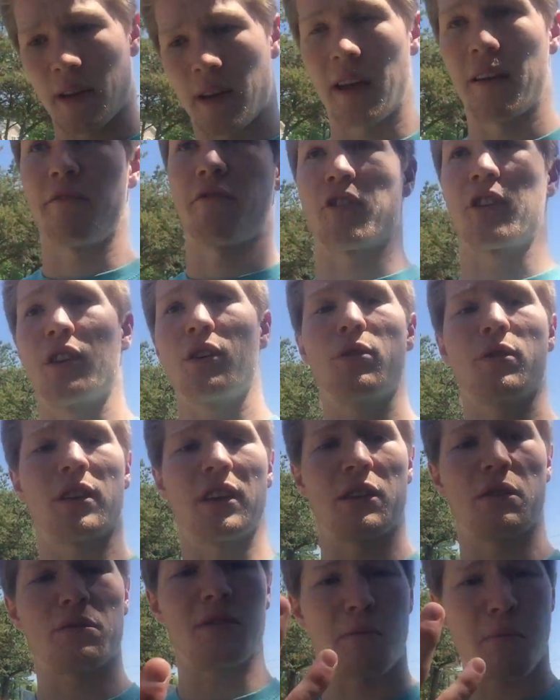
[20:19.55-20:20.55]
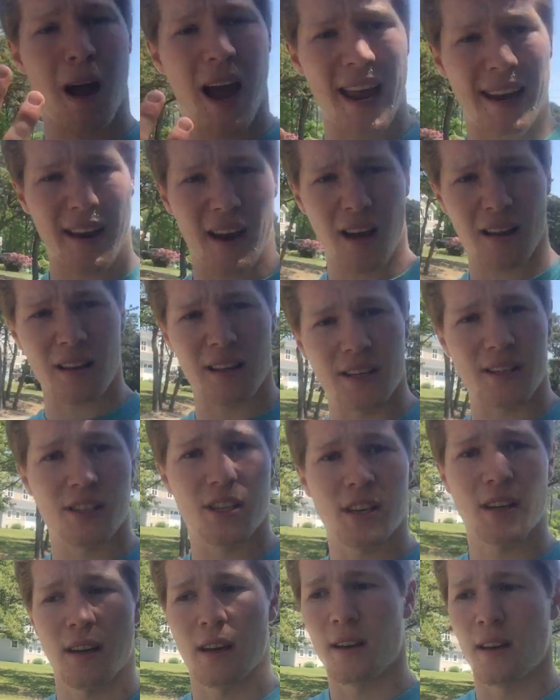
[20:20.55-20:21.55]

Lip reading: and for you to use my knowledge